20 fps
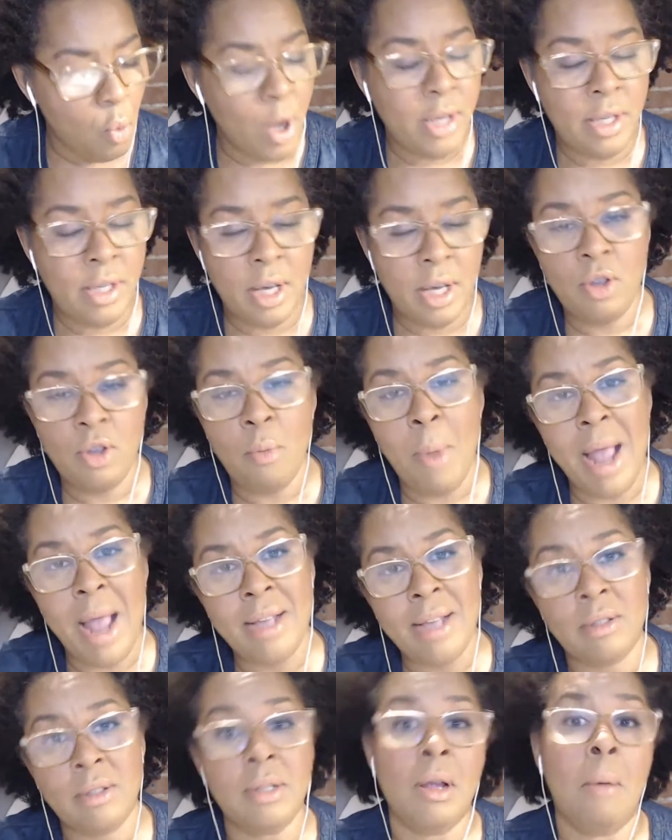tell you,
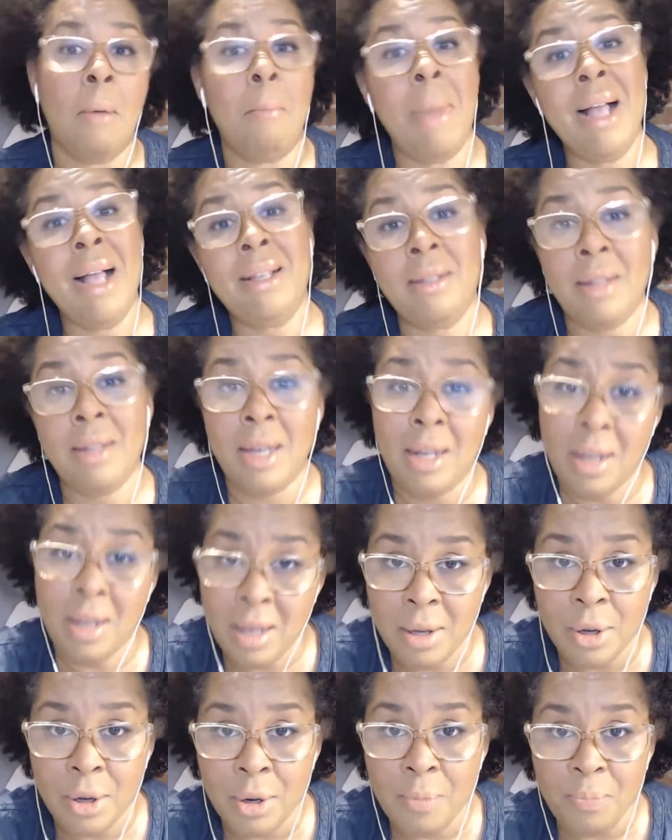Michael ain't
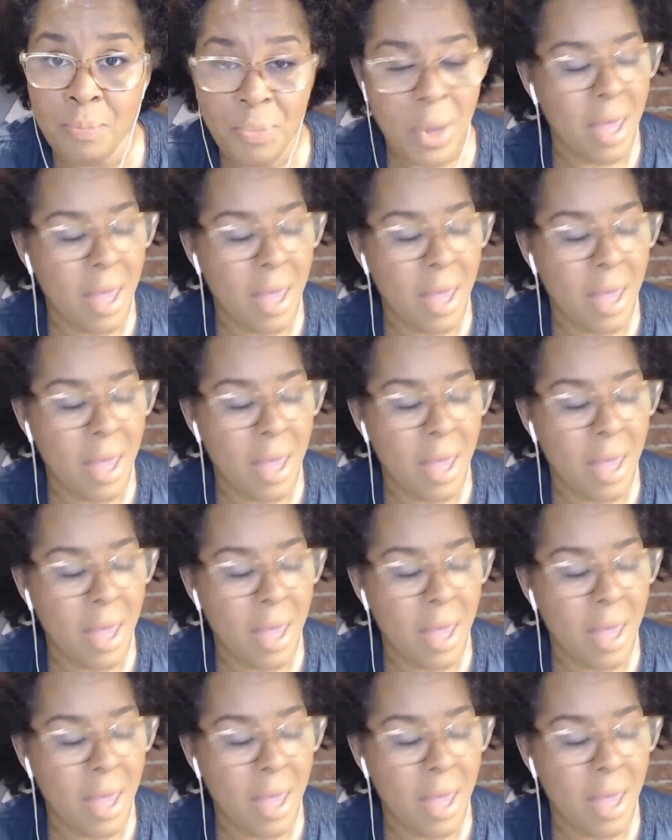here,